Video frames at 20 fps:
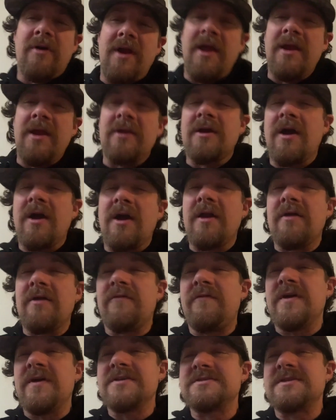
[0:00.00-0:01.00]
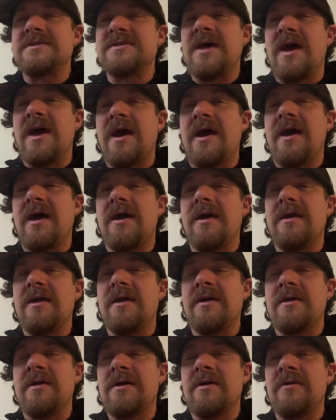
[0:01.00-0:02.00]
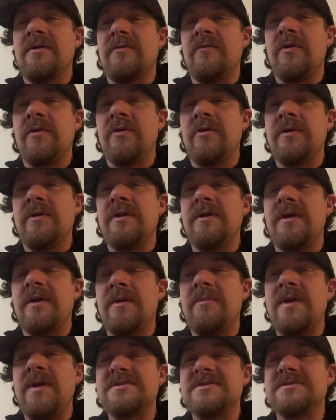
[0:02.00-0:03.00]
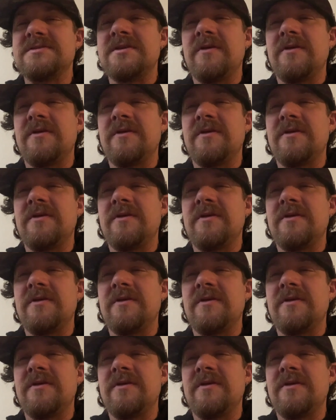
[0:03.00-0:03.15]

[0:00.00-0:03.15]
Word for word: and kind of fix that uh, really it makes the